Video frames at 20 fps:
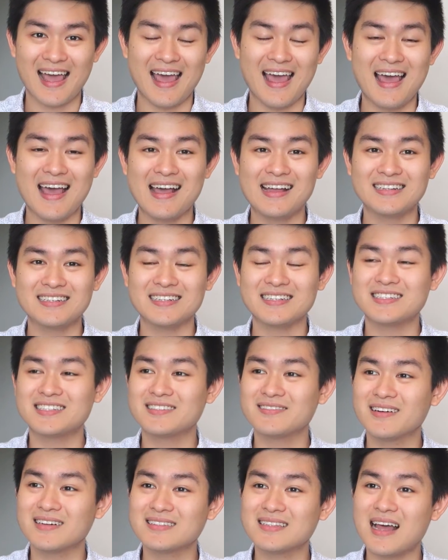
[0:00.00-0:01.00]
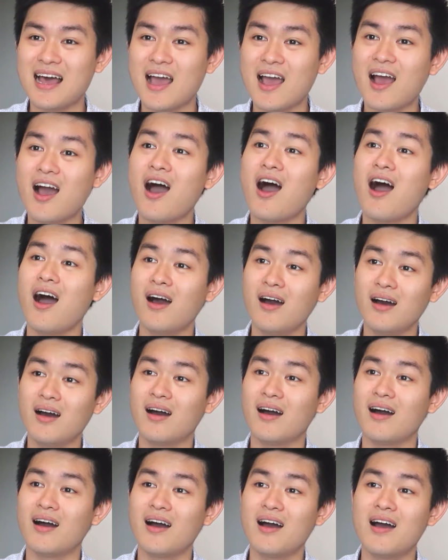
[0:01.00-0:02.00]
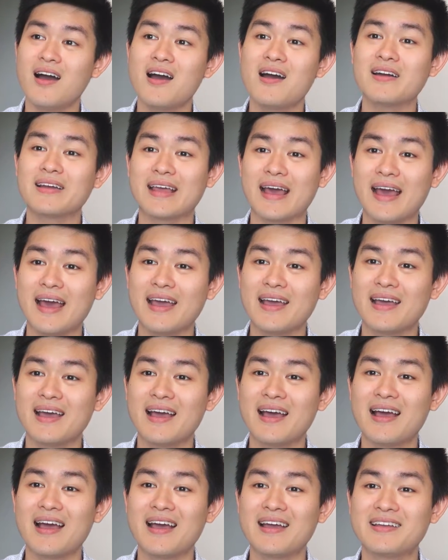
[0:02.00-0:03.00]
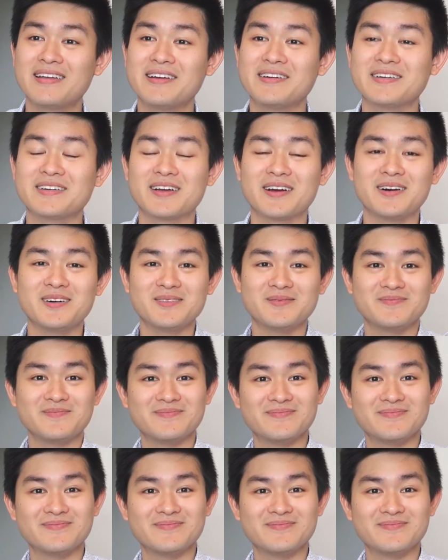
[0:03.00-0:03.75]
And she was like, oh, okay, here you go.